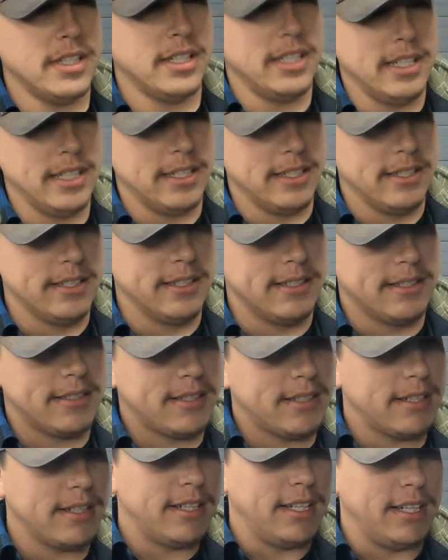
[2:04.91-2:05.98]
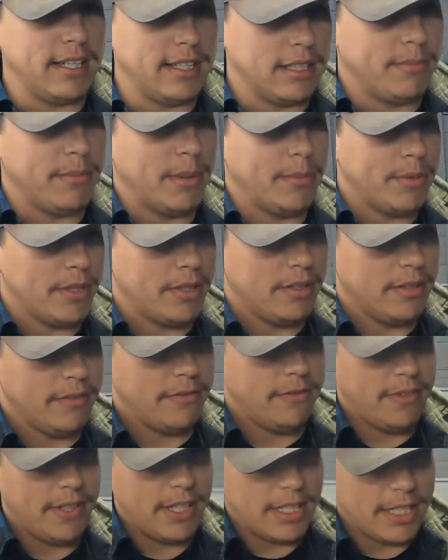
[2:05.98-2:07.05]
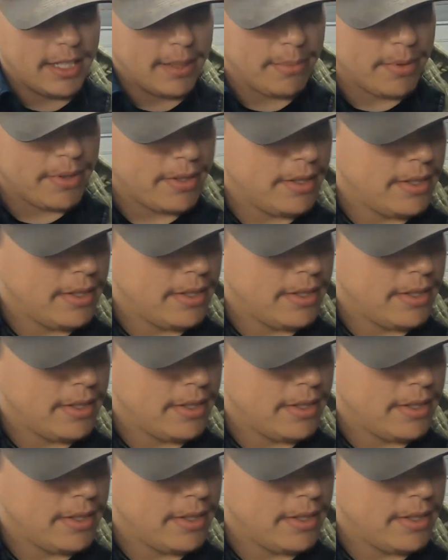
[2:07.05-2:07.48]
is getting the bumper fitted up.